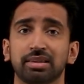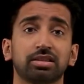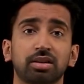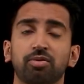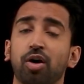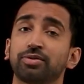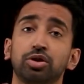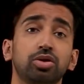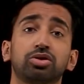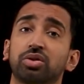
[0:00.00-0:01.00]
This involves
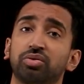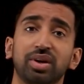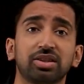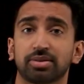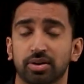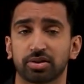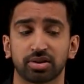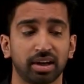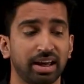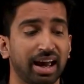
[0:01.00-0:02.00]
user research.